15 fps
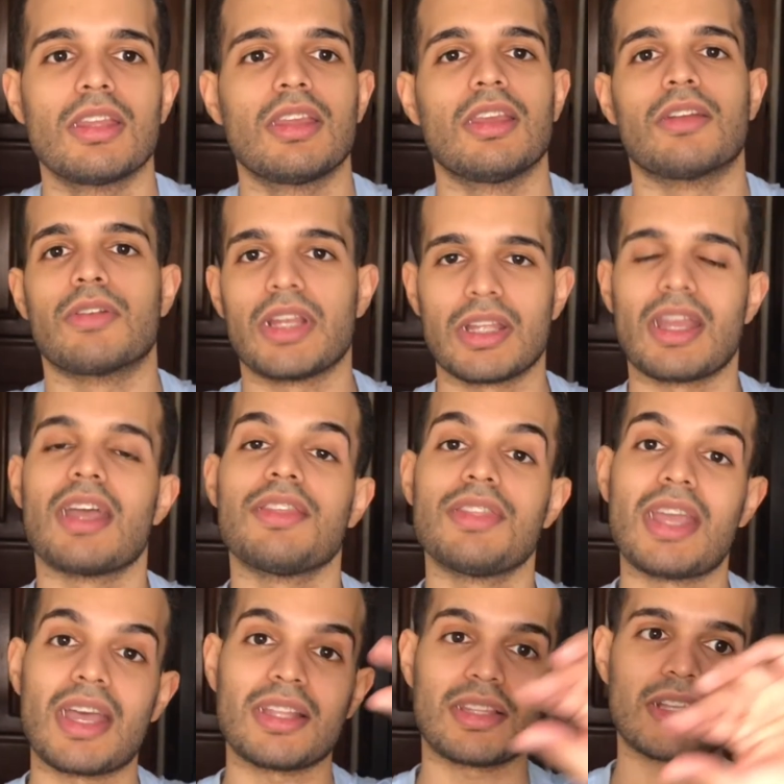Right, and
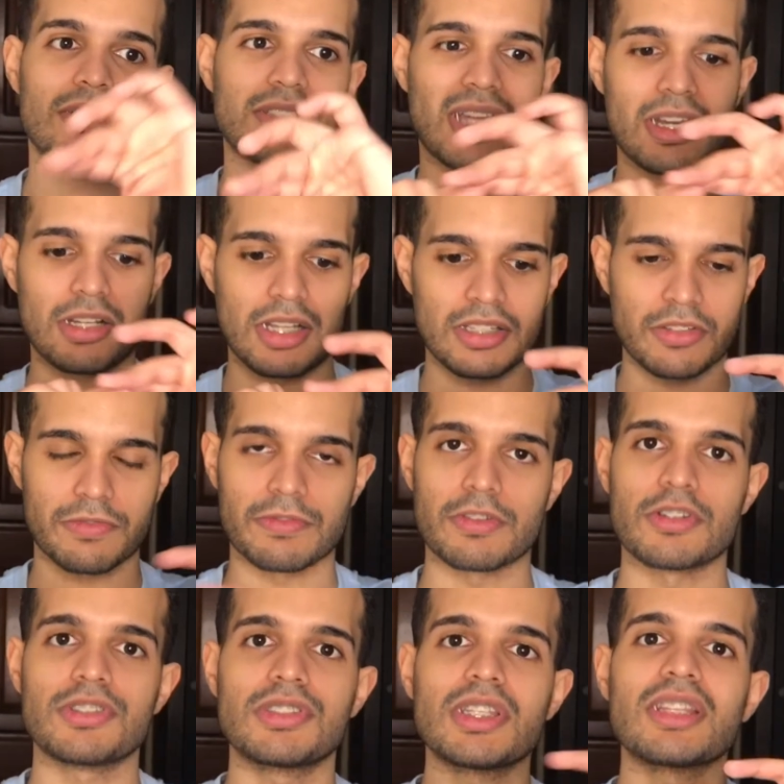that's kind of like the
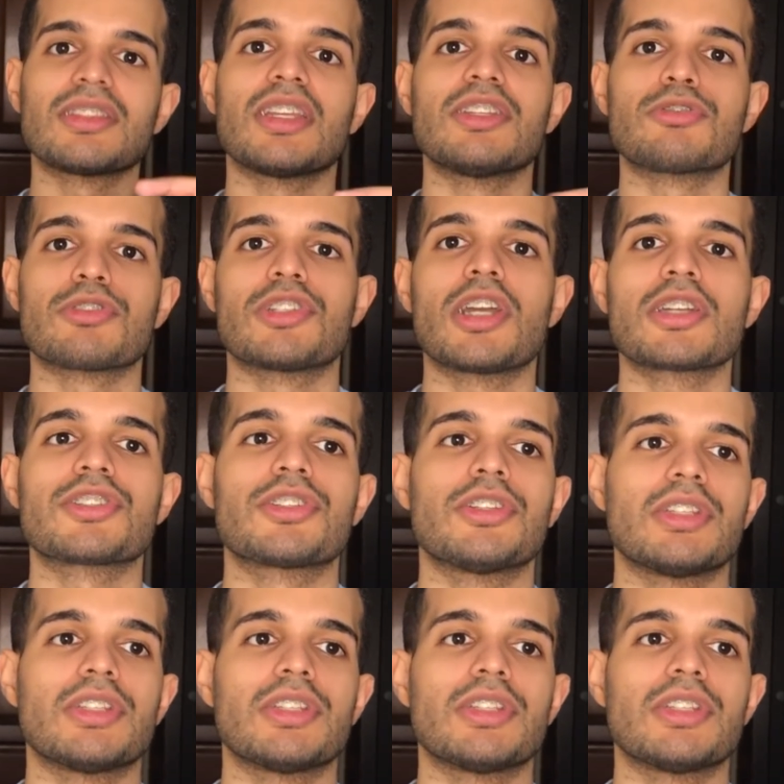first thing, the introduction.